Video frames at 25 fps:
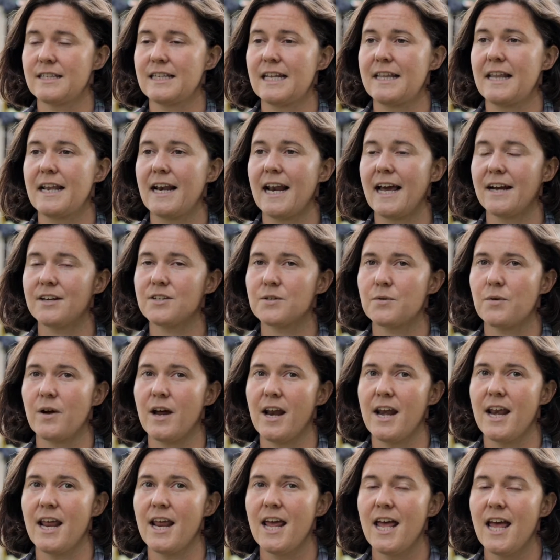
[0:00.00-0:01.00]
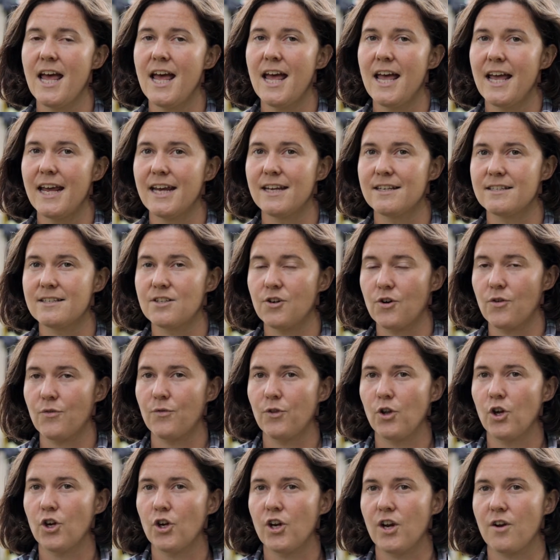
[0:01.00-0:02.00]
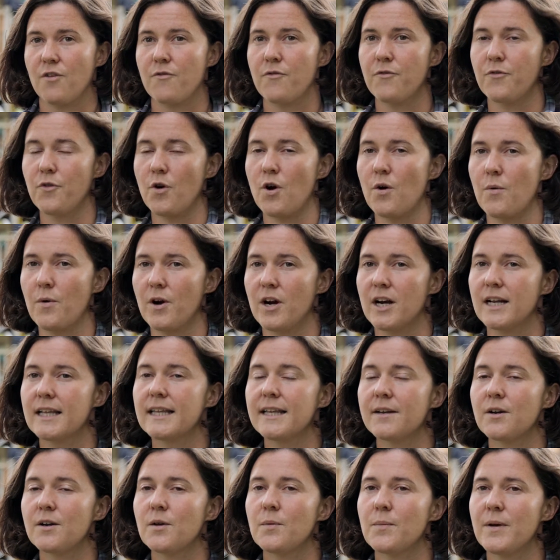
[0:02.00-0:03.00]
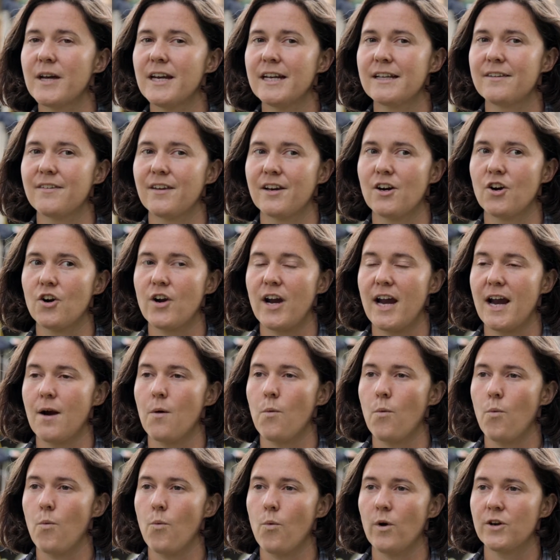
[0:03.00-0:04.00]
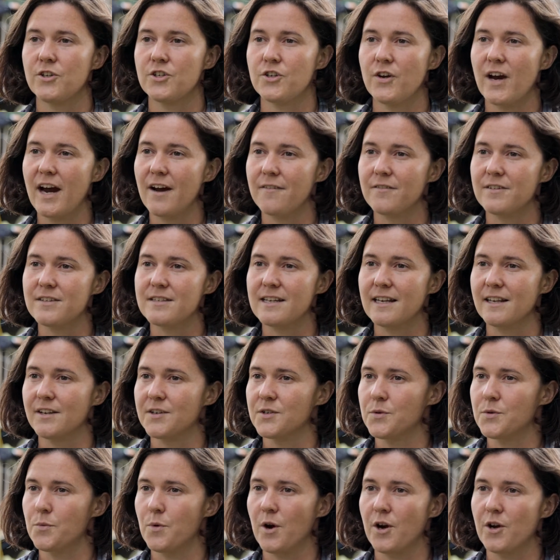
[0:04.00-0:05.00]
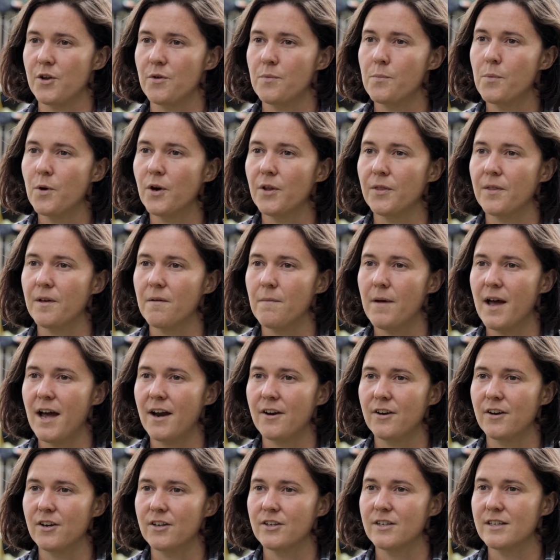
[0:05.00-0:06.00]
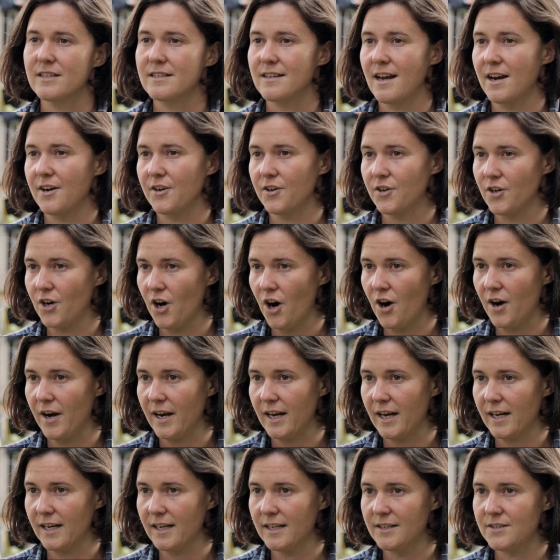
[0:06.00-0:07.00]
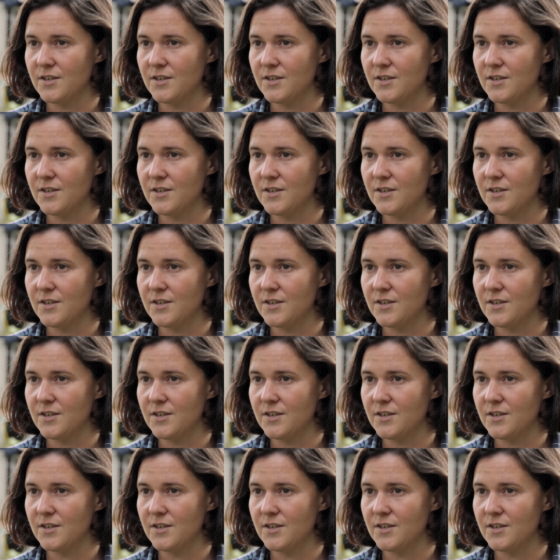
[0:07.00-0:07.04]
And then the next one is sort of looking forward a little bit. It's like, okay, once you have the seedlings, where do you put them? How do you design your garden?